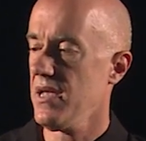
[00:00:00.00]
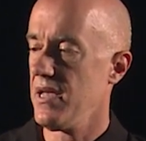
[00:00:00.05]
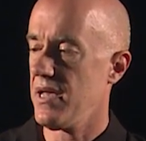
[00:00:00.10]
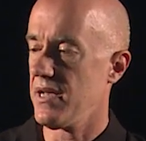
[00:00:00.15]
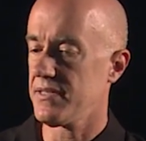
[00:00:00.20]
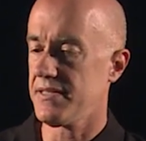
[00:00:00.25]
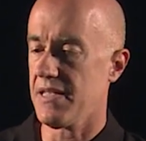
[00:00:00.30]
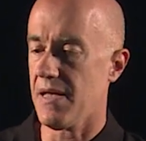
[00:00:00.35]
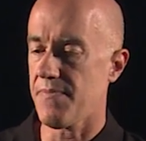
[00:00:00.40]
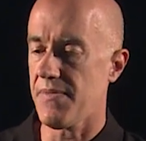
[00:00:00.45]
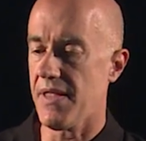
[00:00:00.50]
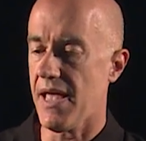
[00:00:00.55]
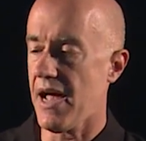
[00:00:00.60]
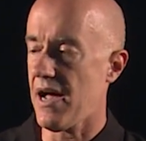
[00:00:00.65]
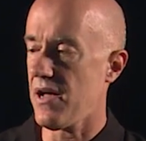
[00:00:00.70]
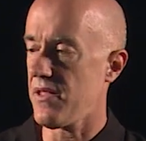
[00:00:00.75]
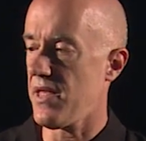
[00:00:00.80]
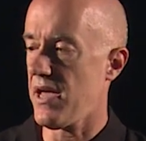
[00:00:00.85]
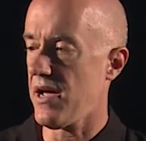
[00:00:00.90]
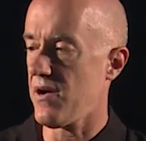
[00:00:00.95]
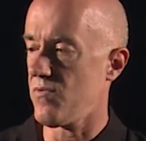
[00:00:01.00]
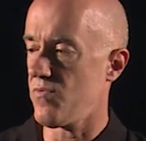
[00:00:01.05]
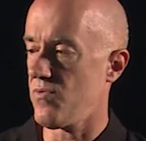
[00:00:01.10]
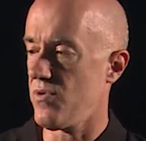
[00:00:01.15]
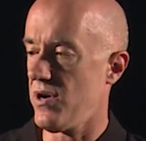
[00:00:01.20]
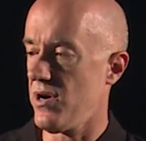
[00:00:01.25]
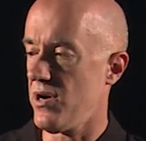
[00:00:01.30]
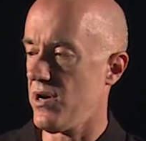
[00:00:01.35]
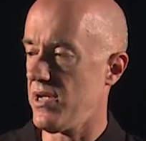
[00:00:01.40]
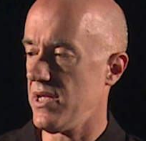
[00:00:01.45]
except now that
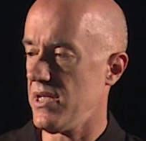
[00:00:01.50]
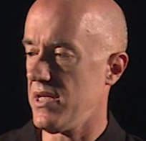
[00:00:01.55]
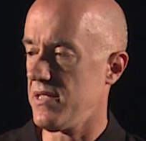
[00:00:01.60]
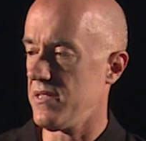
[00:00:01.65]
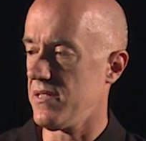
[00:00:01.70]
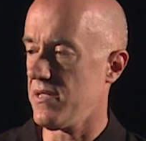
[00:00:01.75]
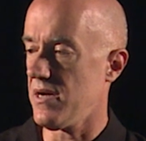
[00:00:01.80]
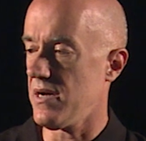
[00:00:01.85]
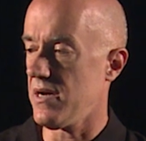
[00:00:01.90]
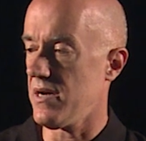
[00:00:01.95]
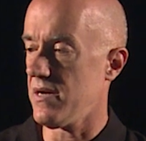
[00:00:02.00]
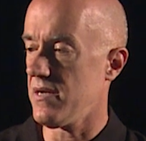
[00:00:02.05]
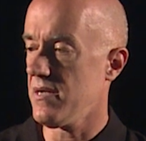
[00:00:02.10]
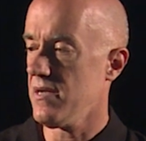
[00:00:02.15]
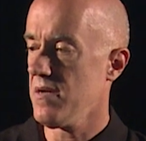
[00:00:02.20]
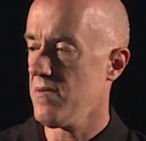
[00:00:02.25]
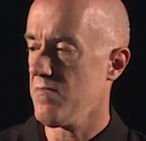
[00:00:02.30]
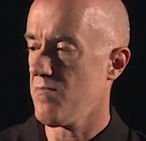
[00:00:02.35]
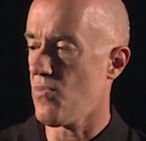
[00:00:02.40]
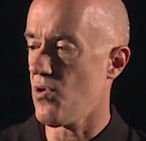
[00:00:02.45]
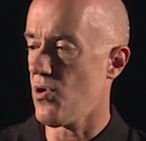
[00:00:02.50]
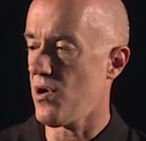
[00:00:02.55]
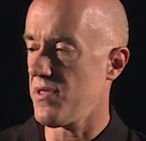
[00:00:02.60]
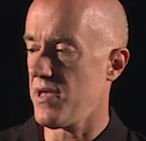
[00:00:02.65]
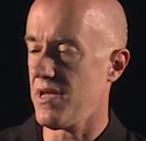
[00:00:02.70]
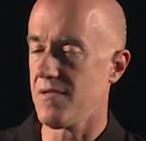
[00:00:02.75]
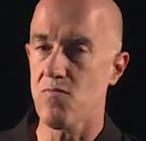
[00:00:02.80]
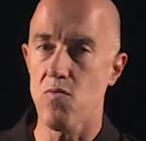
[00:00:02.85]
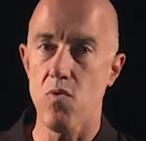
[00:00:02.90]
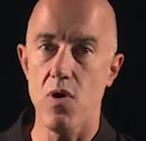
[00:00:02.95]
we're in more
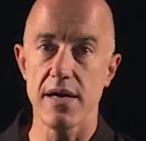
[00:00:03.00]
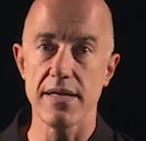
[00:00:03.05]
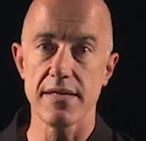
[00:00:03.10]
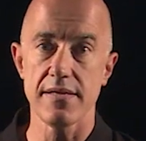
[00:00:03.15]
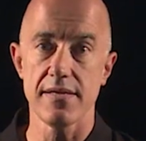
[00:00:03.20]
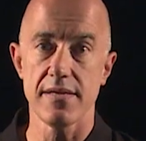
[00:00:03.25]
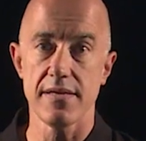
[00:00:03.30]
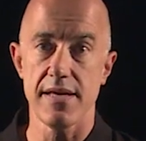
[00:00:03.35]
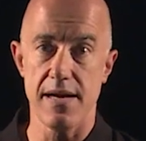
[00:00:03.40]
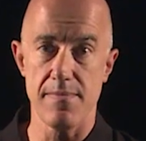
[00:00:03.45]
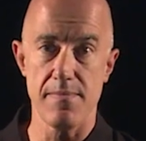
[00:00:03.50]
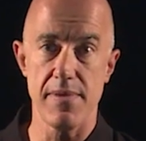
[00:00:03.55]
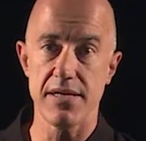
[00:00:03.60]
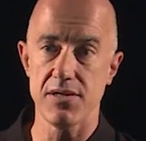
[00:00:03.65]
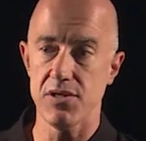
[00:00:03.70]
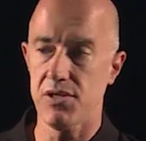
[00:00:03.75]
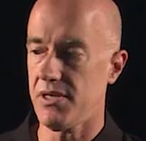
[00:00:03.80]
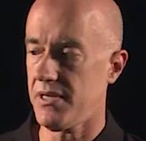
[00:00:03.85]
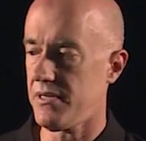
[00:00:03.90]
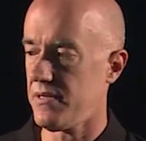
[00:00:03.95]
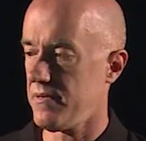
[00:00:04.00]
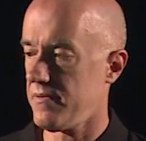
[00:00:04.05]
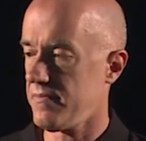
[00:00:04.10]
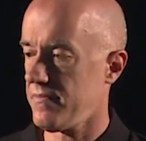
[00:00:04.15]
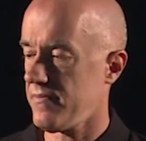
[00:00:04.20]
than one dimension.